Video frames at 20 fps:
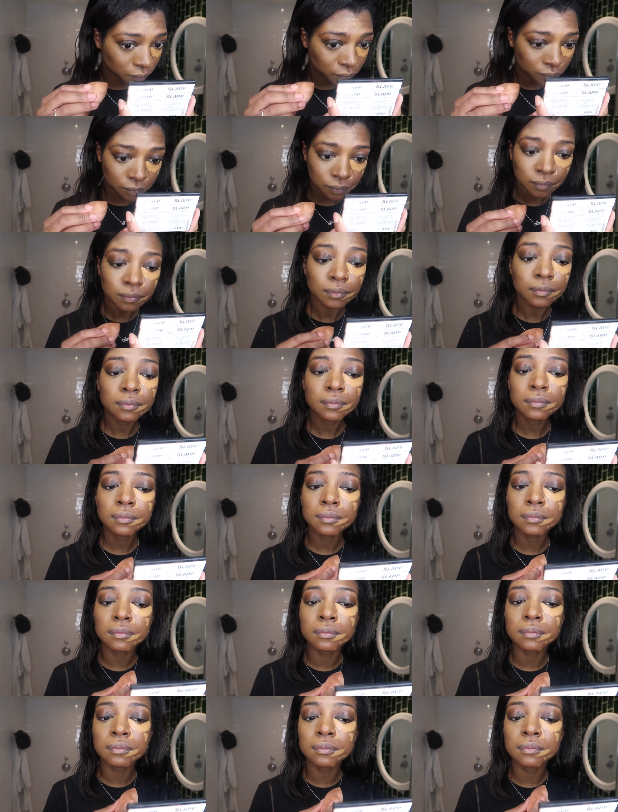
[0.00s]

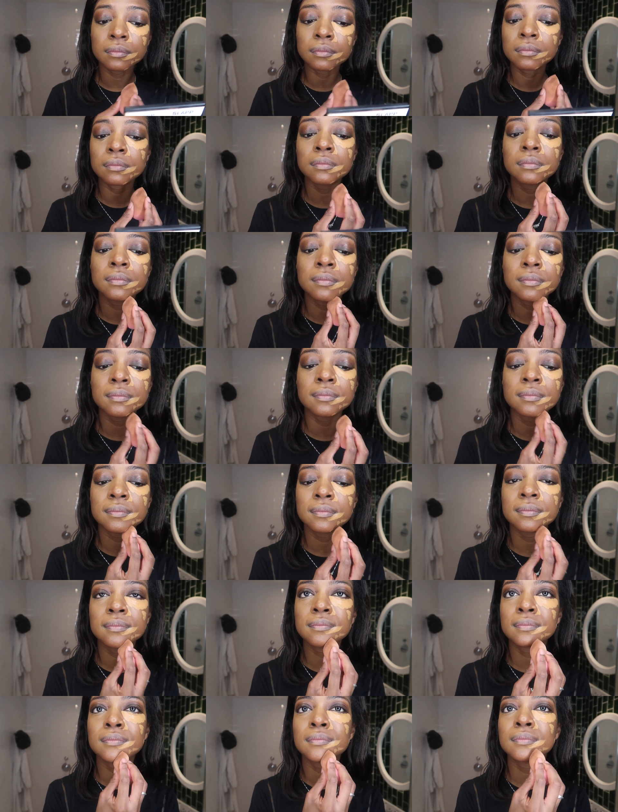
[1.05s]

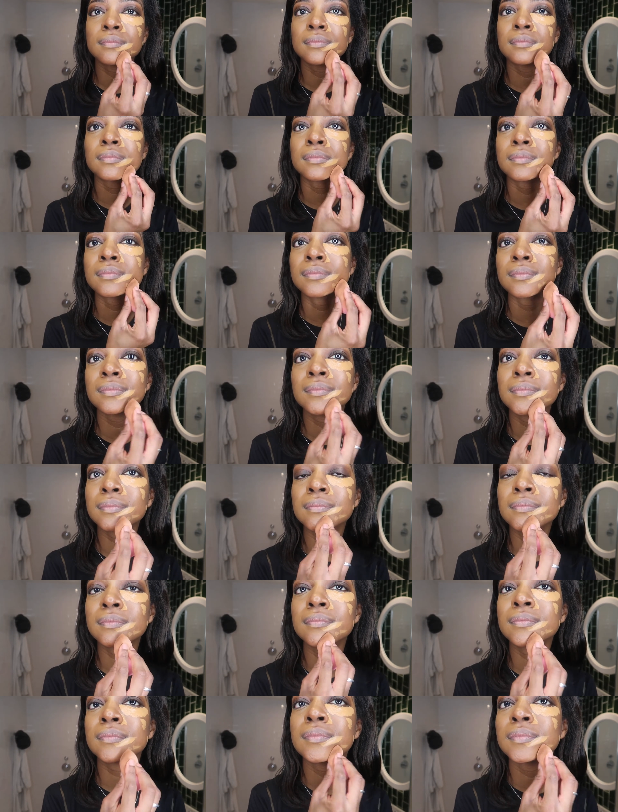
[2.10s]

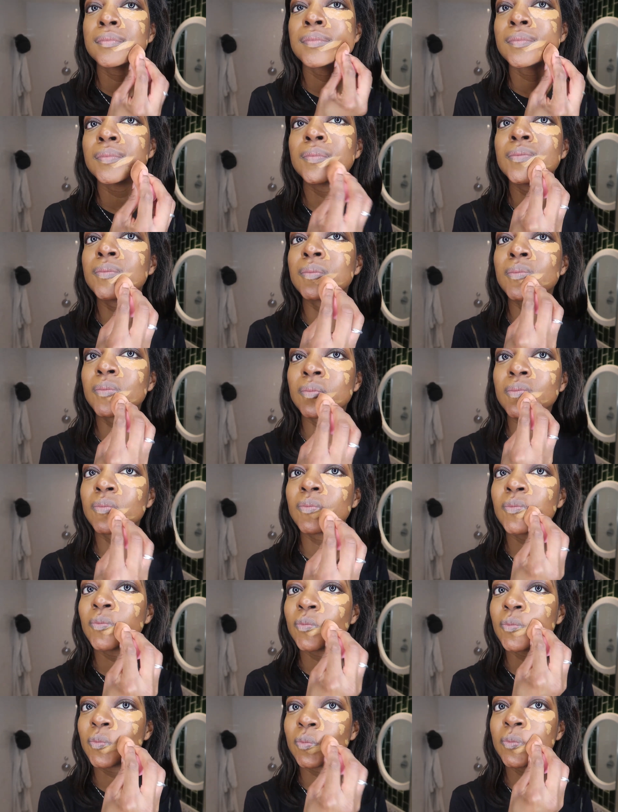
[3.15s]

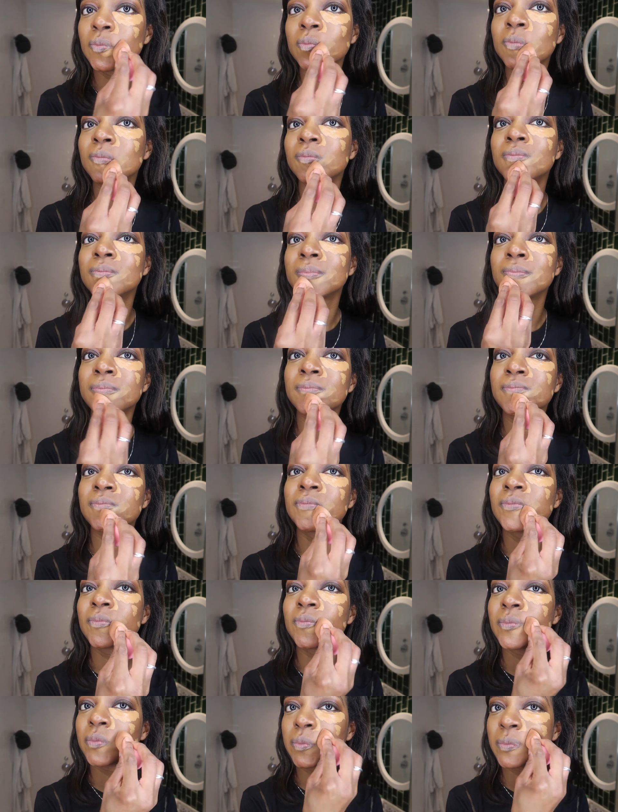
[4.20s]

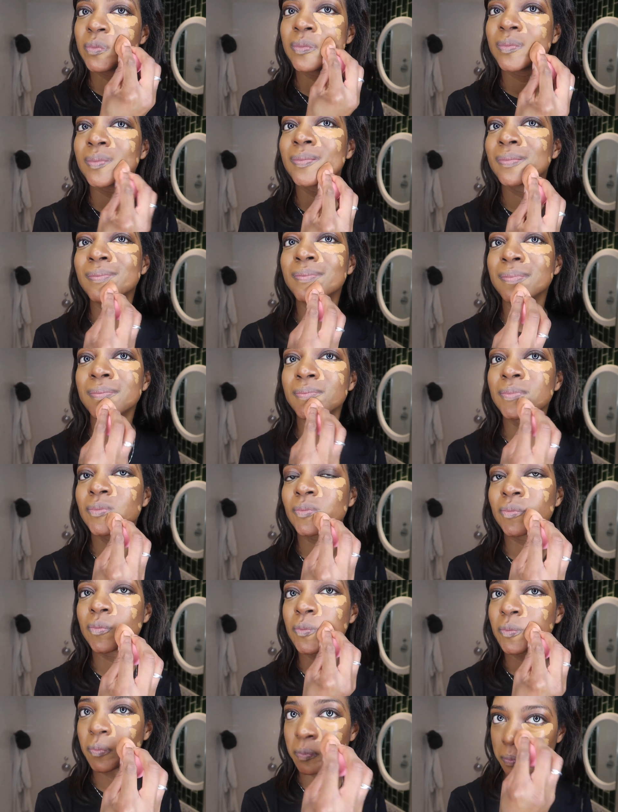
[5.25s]

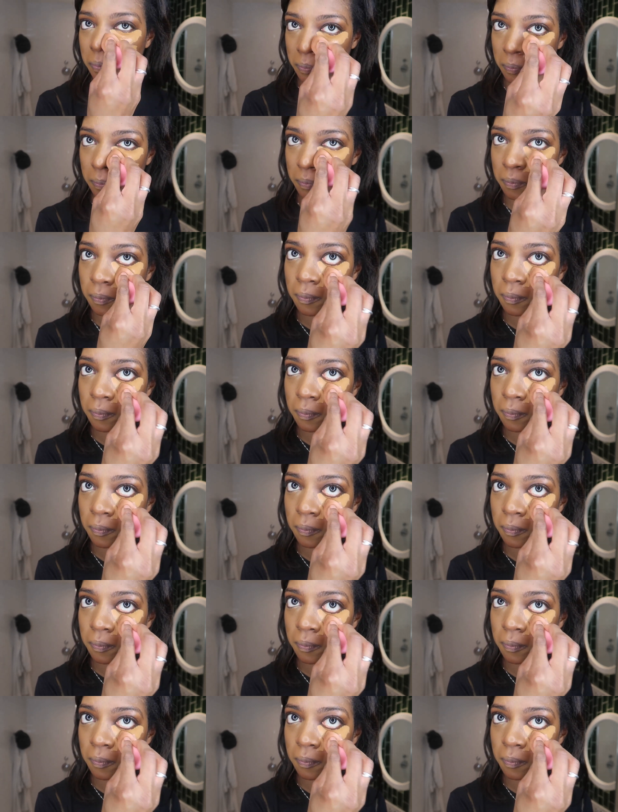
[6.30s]
Nobody speaks.